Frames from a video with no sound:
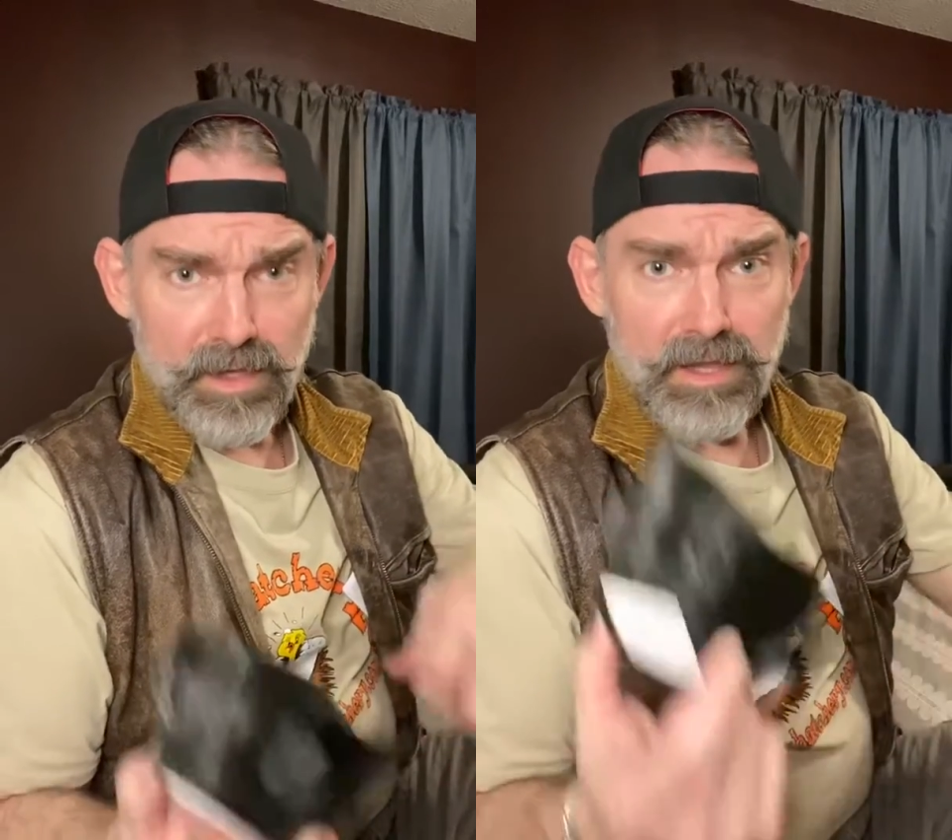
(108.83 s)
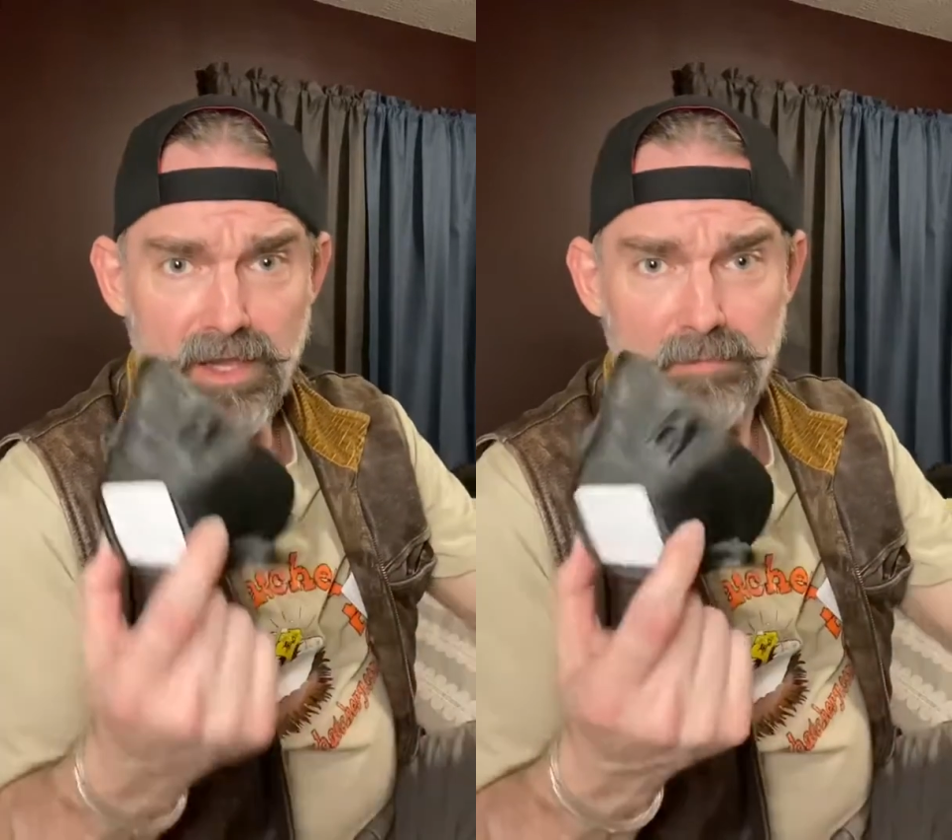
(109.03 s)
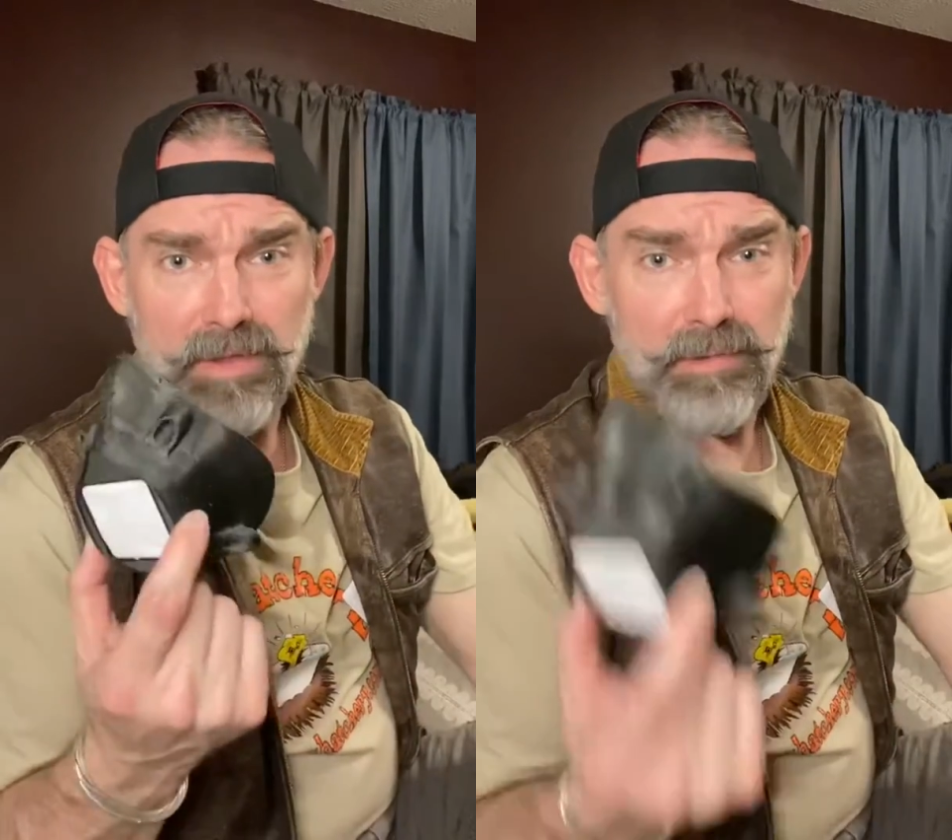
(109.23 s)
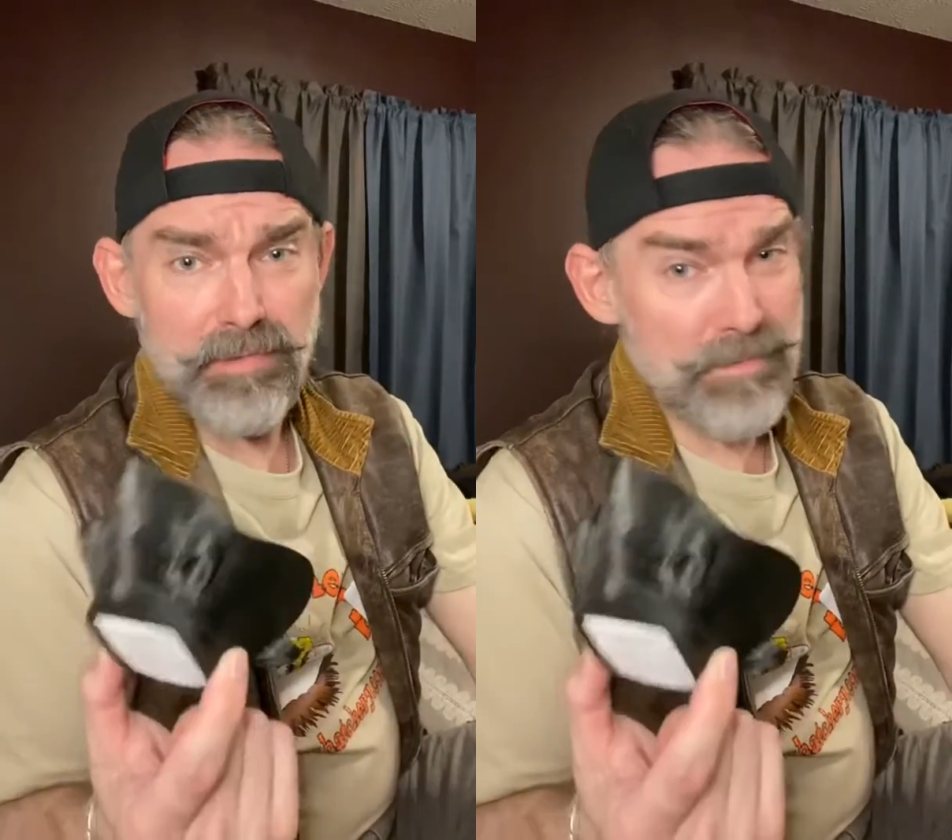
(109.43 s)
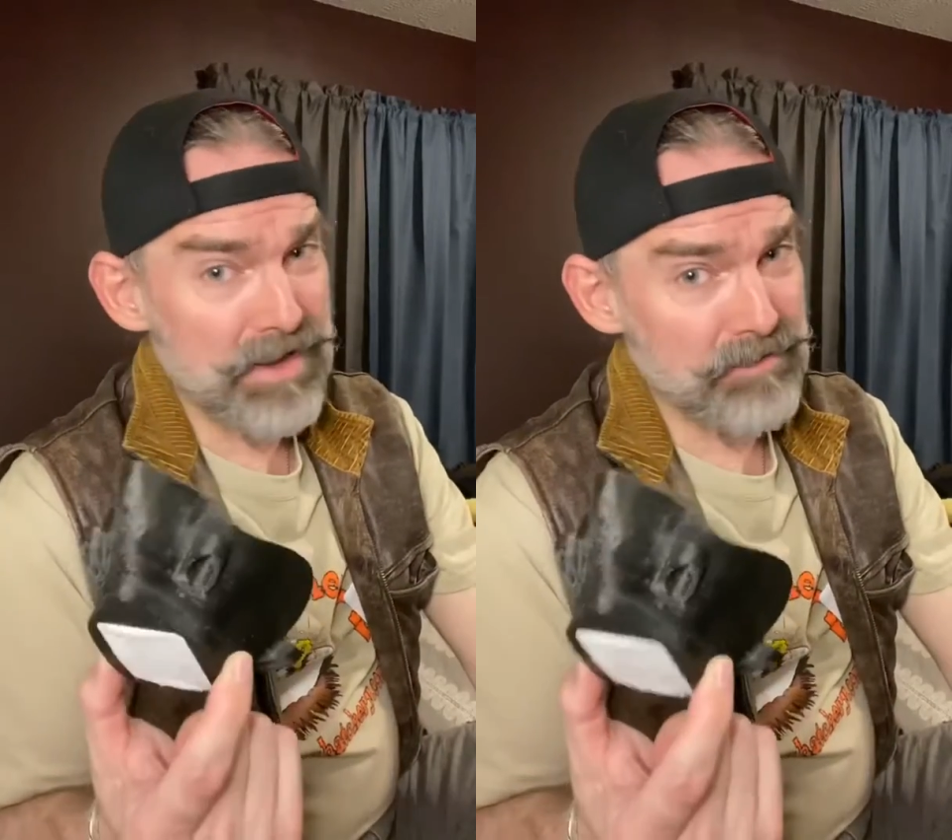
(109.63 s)
and maybe
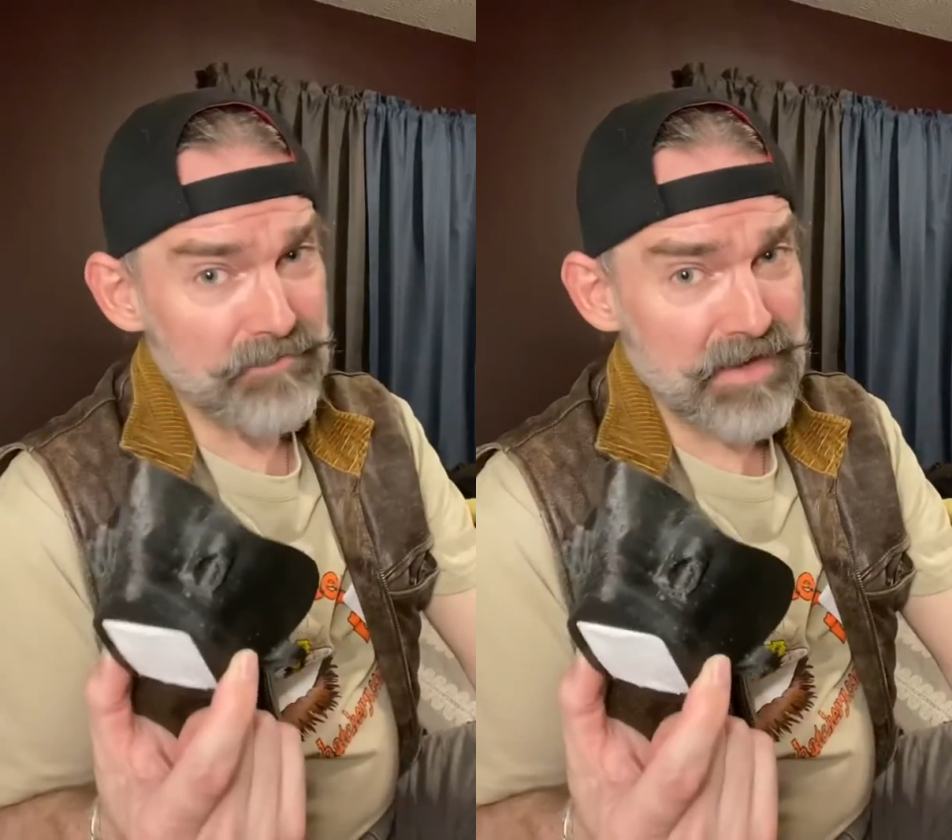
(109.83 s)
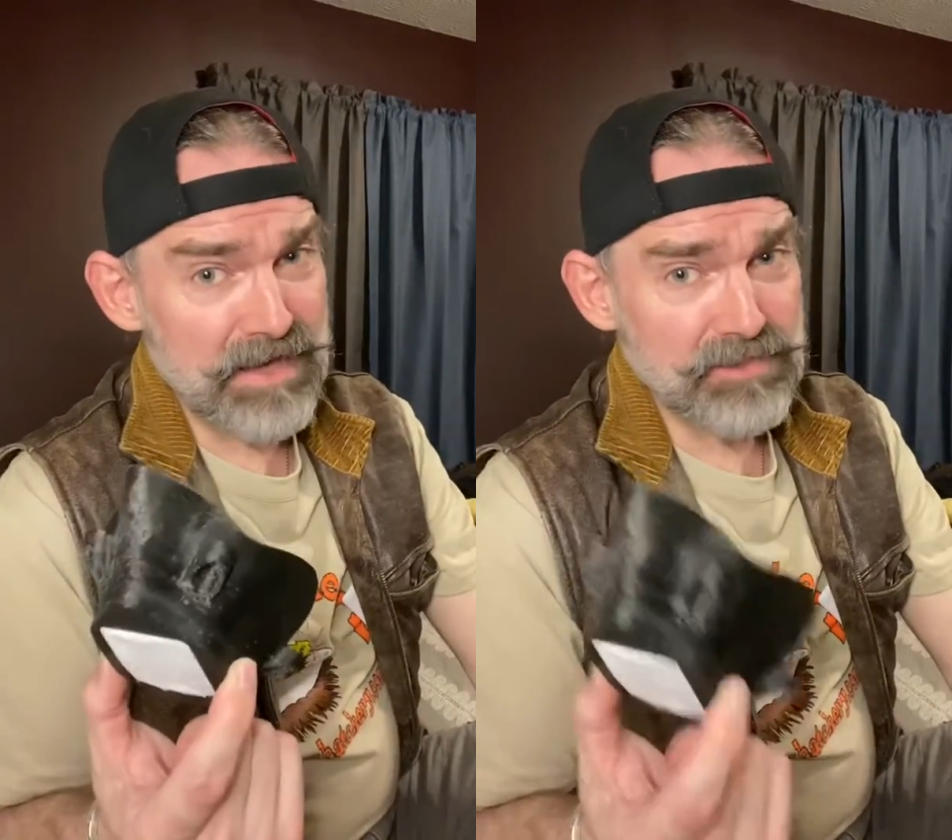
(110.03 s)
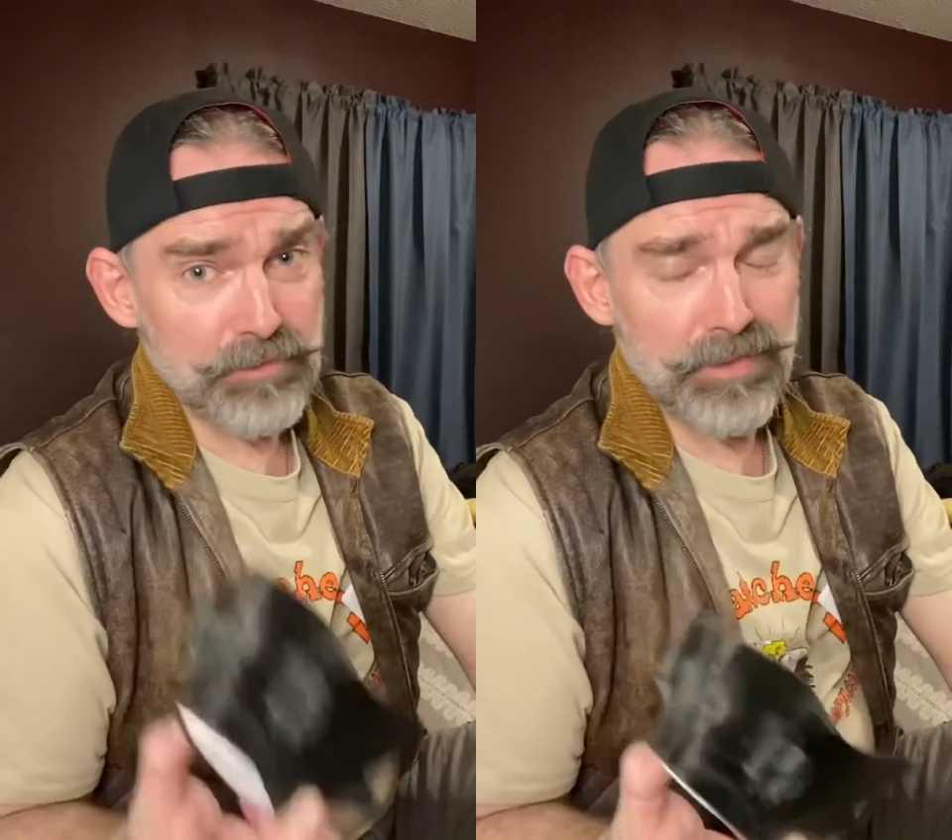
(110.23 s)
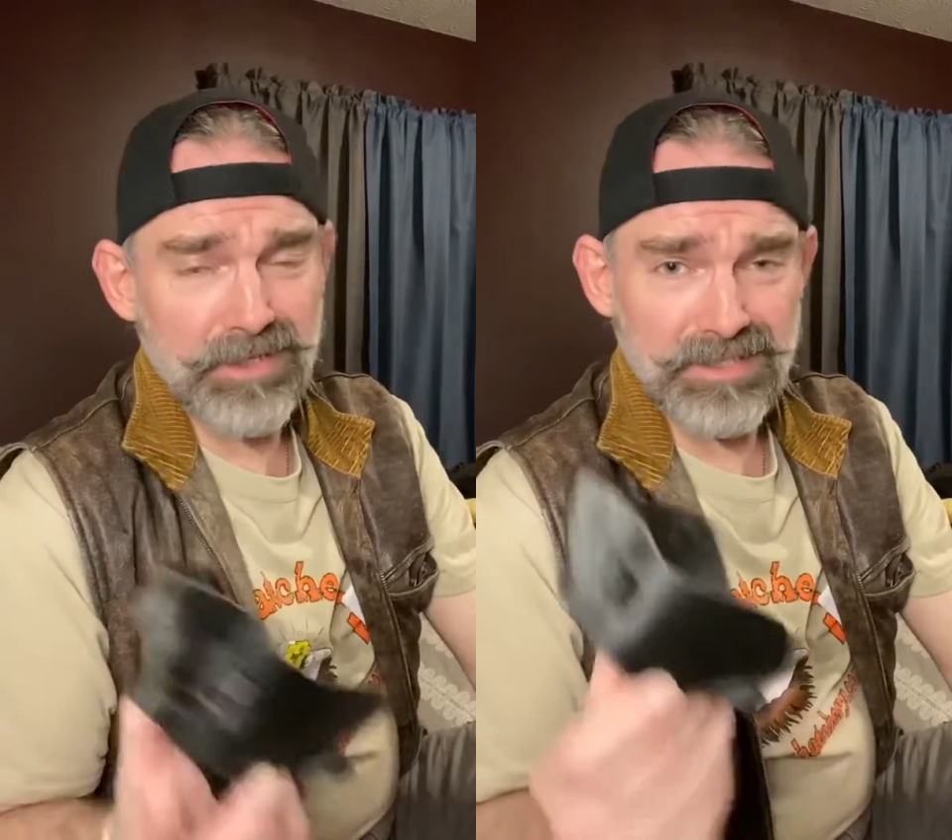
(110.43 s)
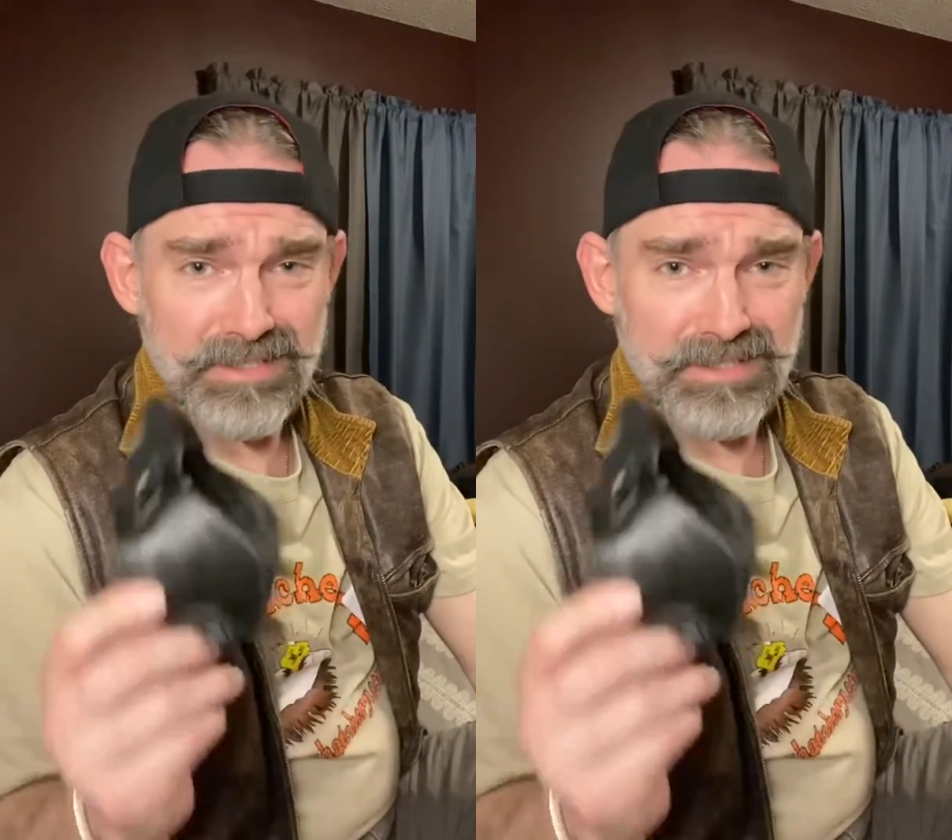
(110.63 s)
make them faster because